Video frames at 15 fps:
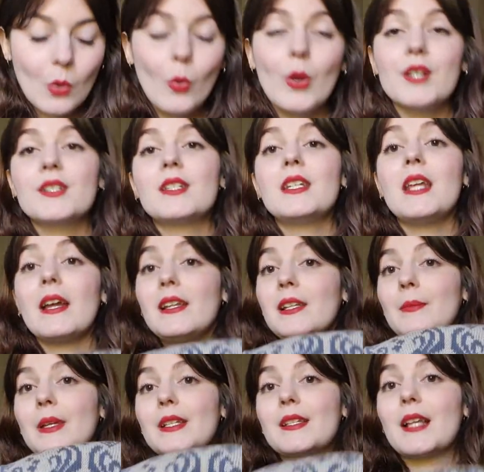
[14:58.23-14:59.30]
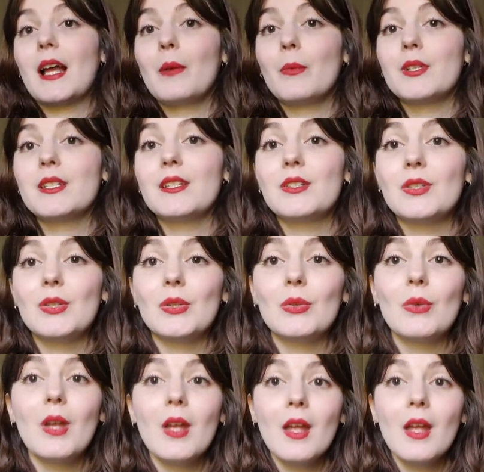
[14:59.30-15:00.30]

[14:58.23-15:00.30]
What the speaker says: was the elements. I wanted to